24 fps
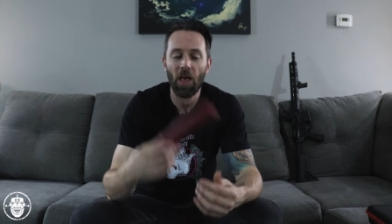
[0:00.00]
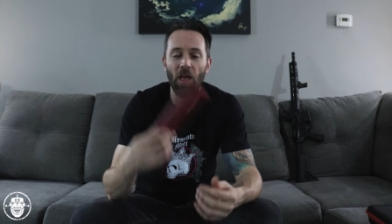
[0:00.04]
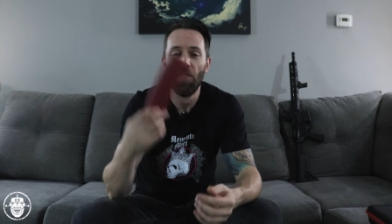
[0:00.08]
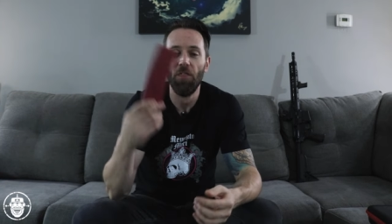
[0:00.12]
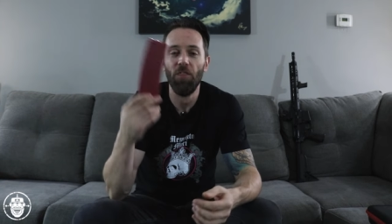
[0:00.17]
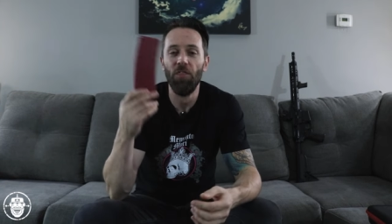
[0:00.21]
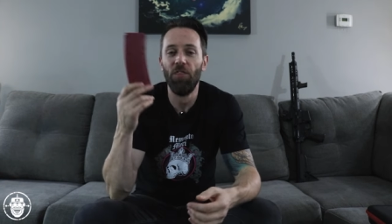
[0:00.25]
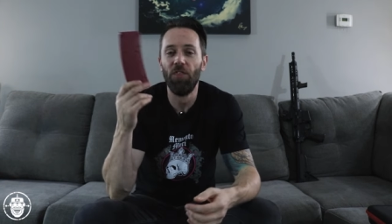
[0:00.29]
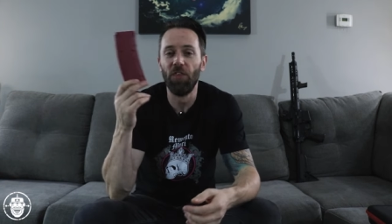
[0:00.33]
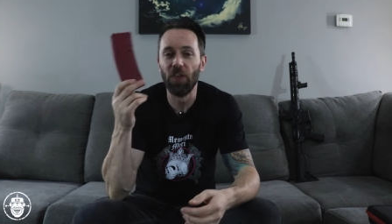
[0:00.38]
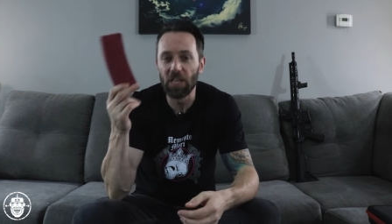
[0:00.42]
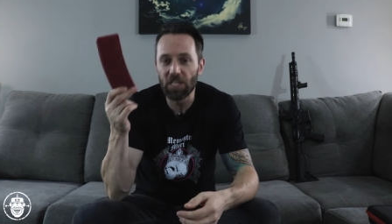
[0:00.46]

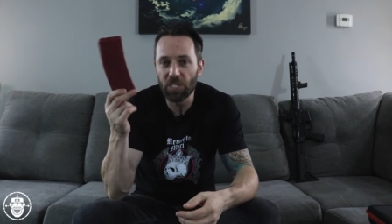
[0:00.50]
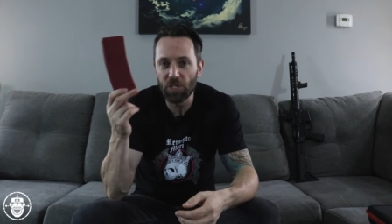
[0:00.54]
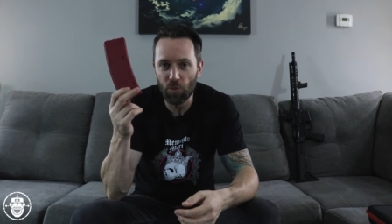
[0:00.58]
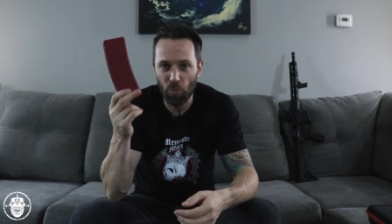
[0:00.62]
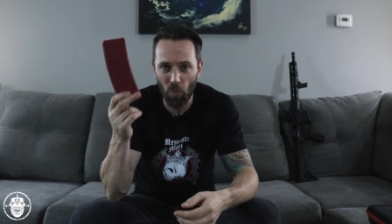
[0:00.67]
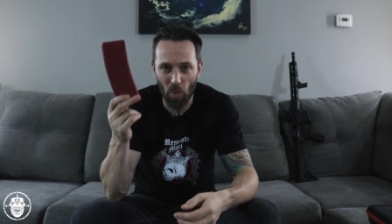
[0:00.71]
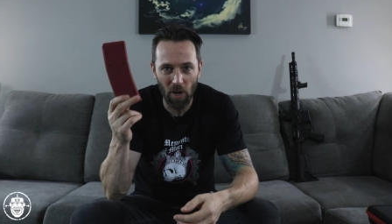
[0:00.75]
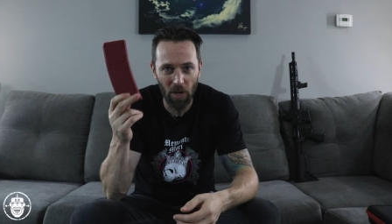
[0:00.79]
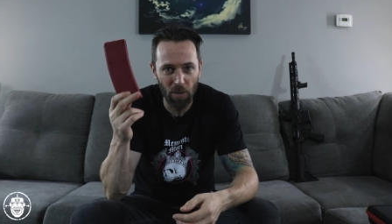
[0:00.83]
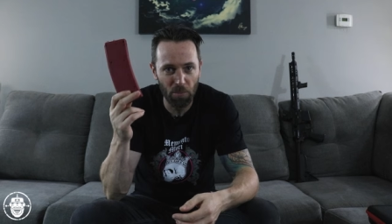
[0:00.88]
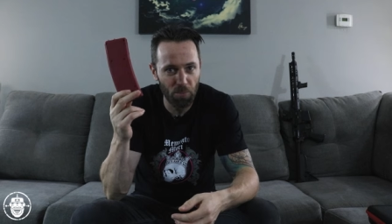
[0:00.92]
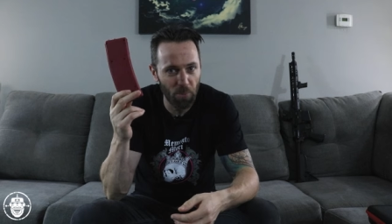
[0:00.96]
This
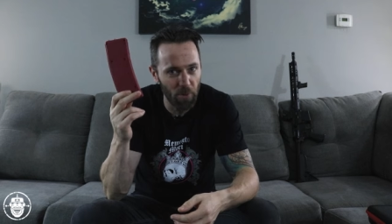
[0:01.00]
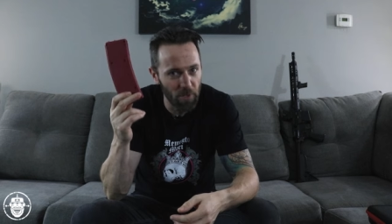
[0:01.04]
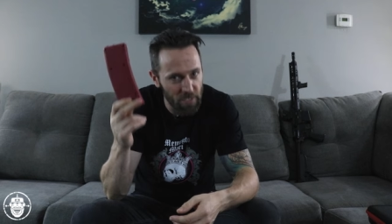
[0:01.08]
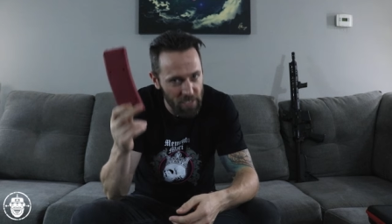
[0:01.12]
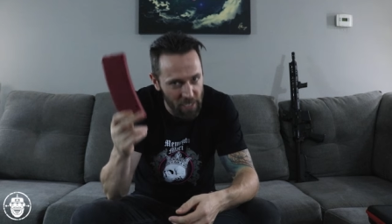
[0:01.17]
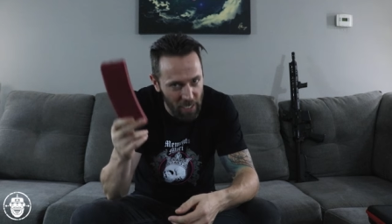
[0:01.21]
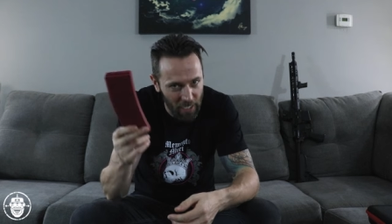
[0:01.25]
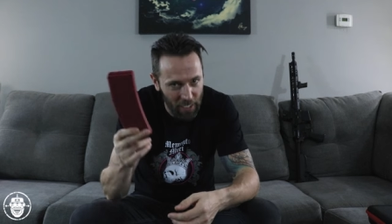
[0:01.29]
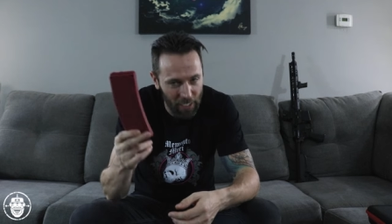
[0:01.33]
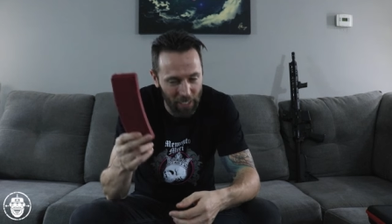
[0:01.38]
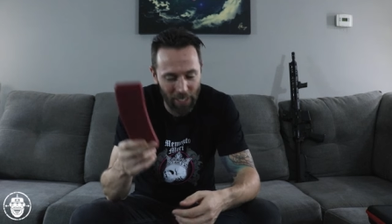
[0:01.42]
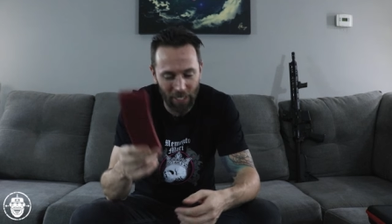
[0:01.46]
one
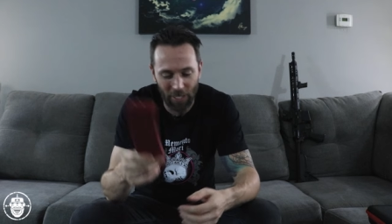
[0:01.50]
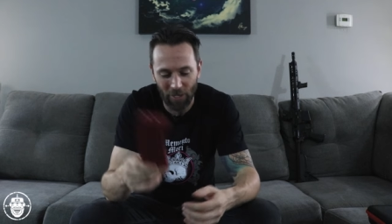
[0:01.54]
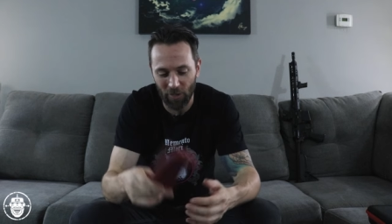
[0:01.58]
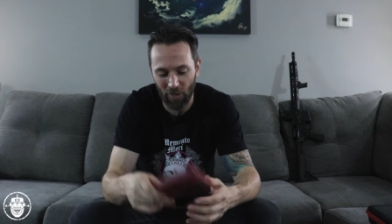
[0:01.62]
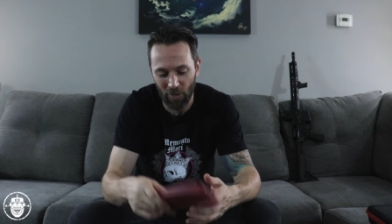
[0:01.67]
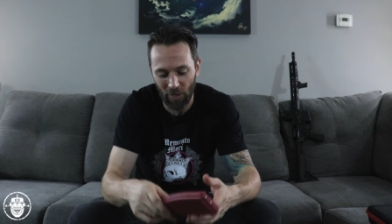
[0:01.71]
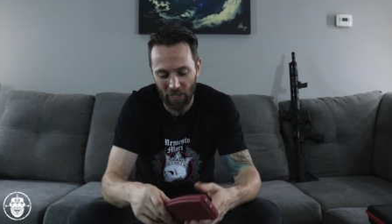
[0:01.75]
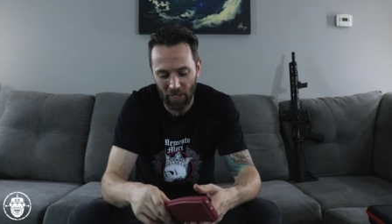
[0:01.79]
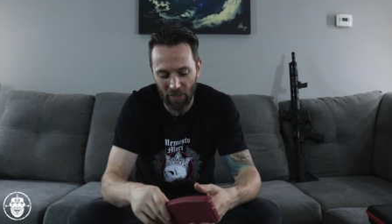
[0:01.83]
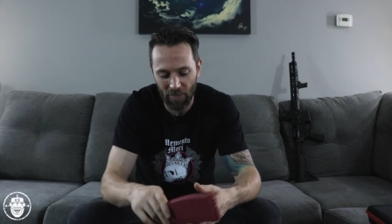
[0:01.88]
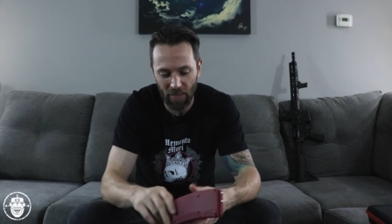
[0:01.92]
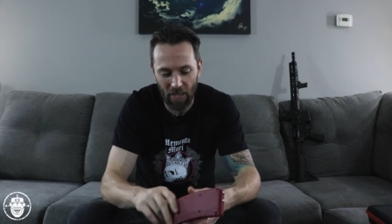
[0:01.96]

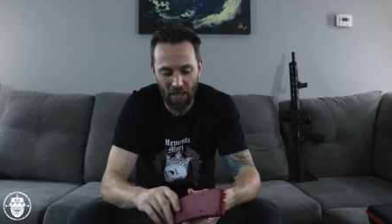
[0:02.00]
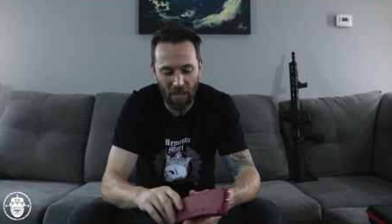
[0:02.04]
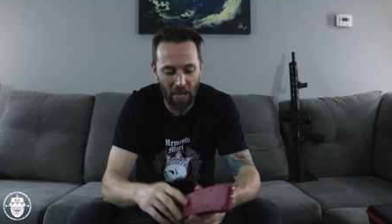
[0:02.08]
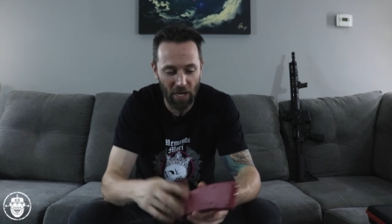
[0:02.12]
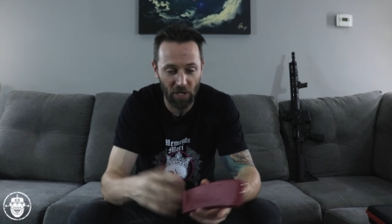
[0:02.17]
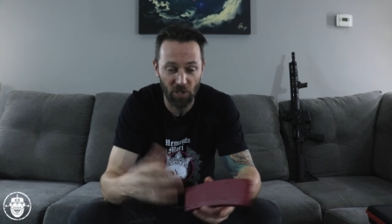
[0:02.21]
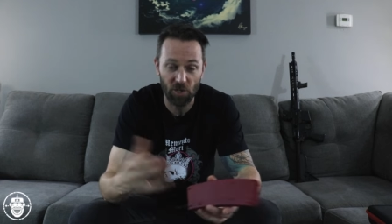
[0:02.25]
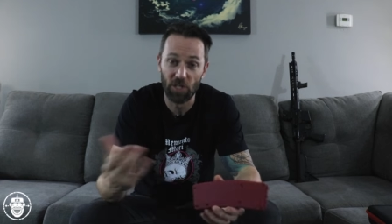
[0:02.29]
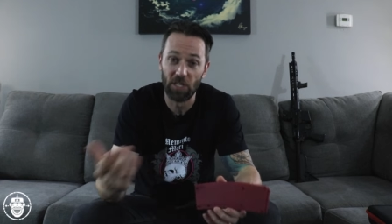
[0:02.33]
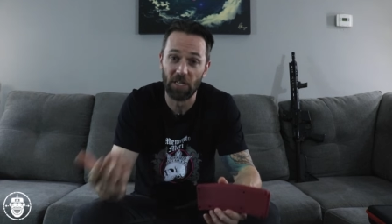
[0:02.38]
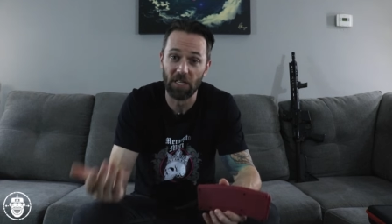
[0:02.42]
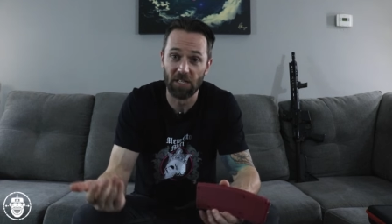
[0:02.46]
particularly, they
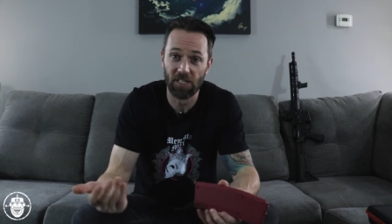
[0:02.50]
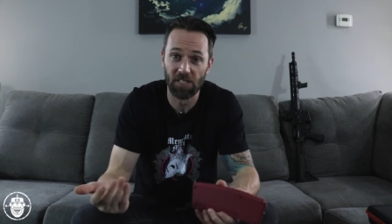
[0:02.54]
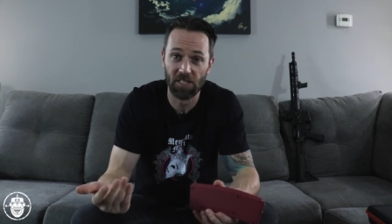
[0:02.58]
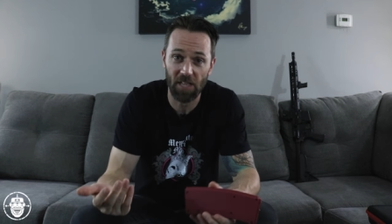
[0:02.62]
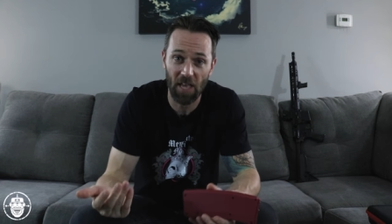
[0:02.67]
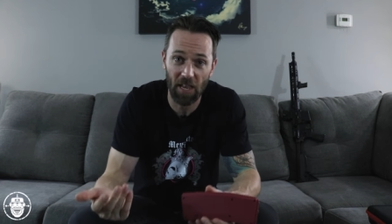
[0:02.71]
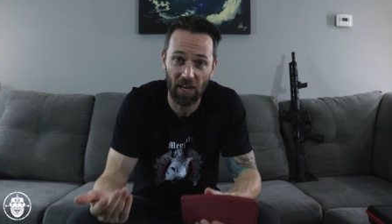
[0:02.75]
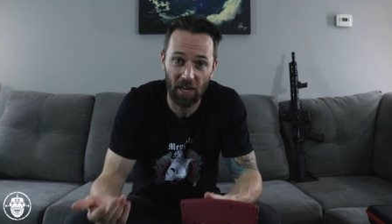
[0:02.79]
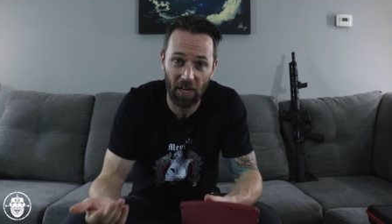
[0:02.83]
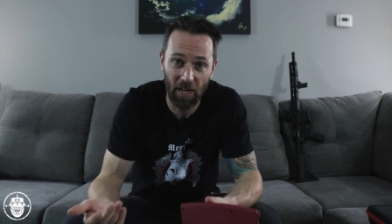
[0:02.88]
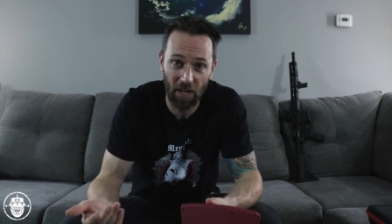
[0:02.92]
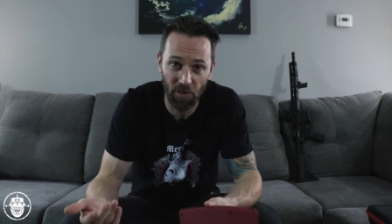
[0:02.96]
actually did
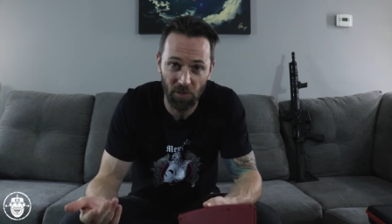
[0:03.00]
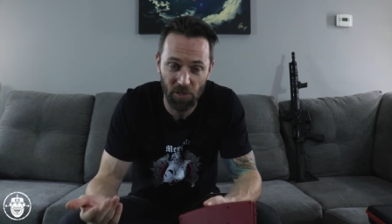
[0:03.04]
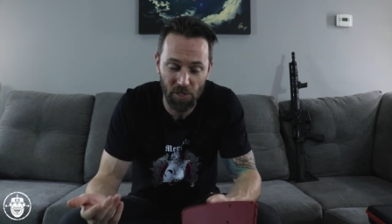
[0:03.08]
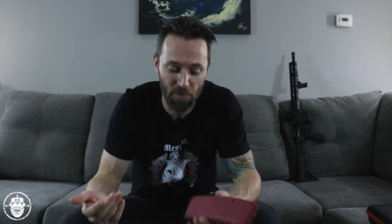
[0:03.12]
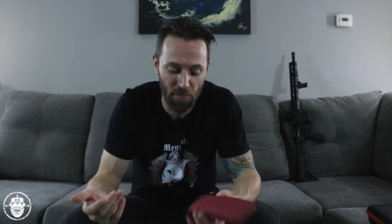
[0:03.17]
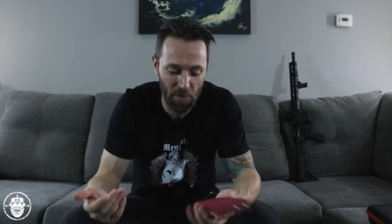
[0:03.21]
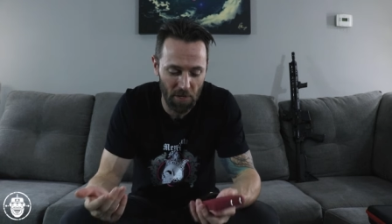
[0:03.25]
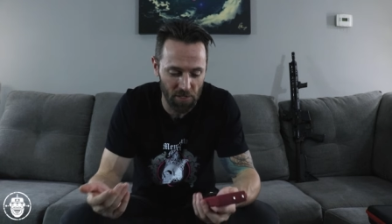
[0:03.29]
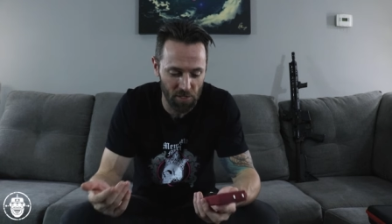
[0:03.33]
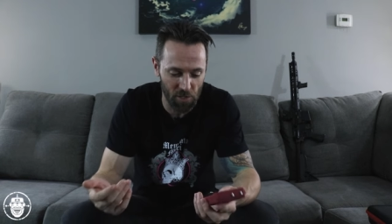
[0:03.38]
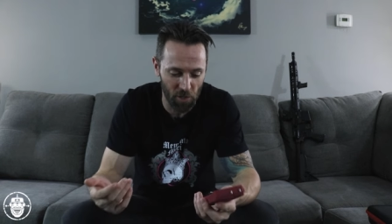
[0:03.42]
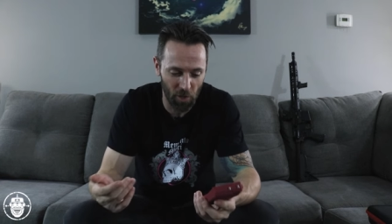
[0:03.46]
send it out to
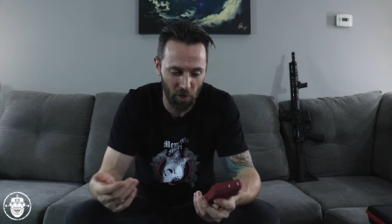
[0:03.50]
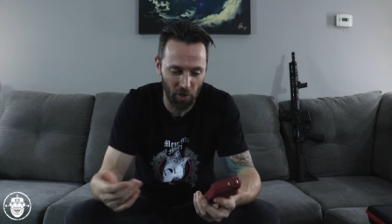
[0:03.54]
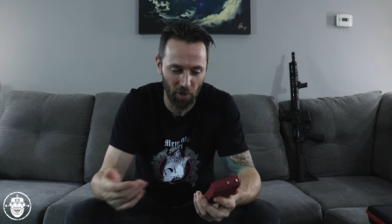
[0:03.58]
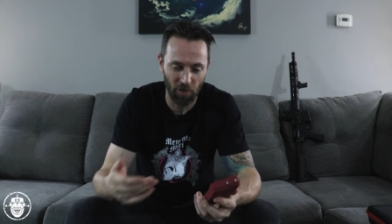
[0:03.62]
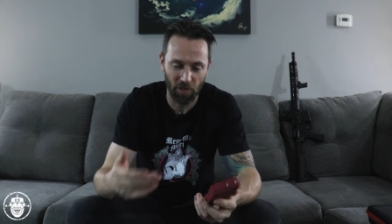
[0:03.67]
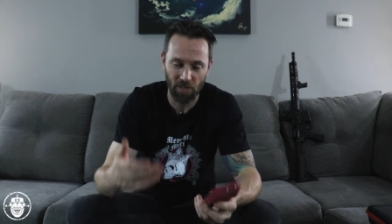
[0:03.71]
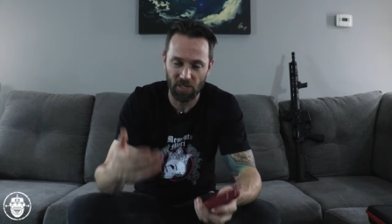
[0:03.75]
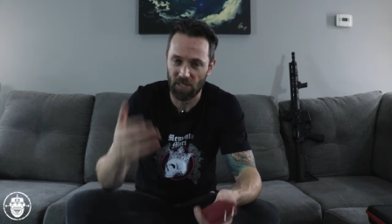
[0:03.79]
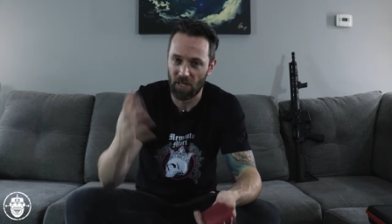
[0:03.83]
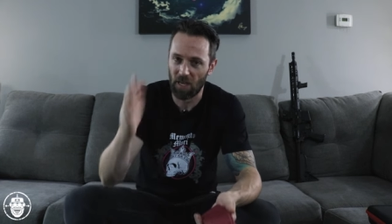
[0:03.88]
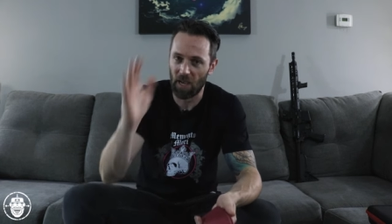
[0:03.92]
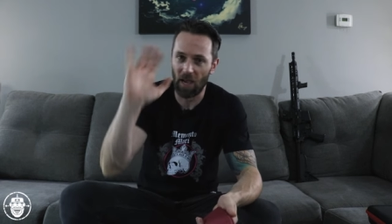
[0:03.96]
me as a
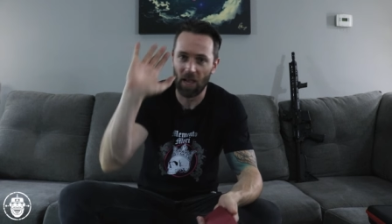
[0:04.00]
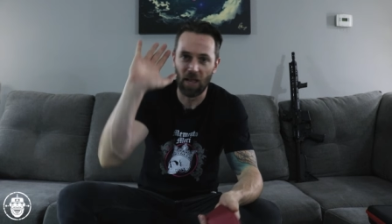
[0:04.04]
courtesy.